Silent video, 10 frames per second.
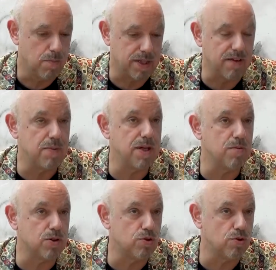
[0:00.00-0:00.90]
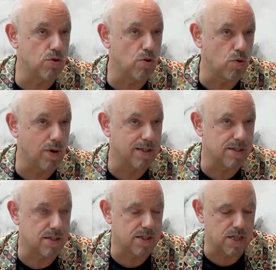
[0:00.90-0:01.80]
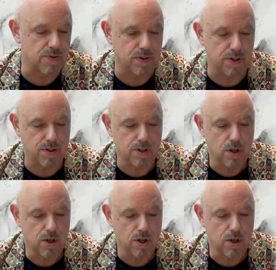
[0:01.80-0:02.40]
but they've been able to grow quite successfully.